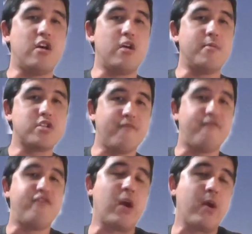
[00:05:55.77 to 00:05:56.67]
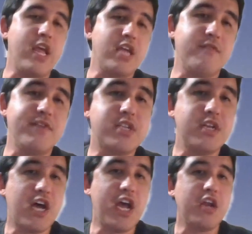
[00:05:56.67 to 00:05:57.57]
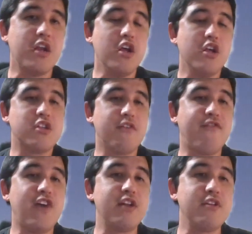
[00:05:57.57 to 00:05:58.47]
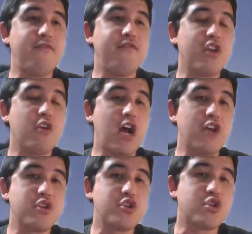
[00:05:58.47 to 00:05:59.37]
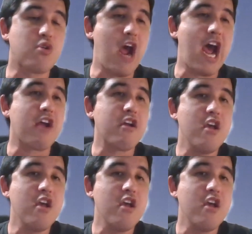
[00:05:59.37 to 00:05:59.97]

almost the very end of his night to finally figure out the track.